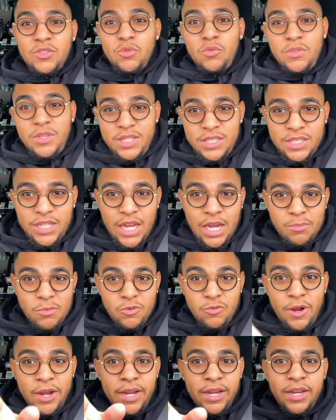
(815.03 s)
this camera
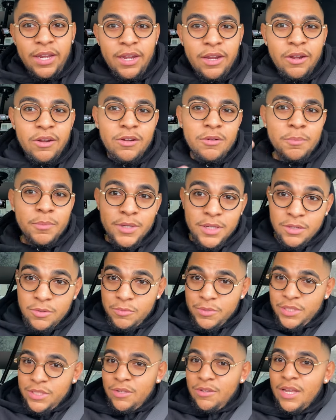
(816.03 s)
right here, but we
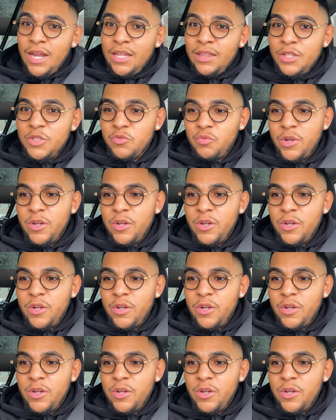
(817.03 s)
still got this rig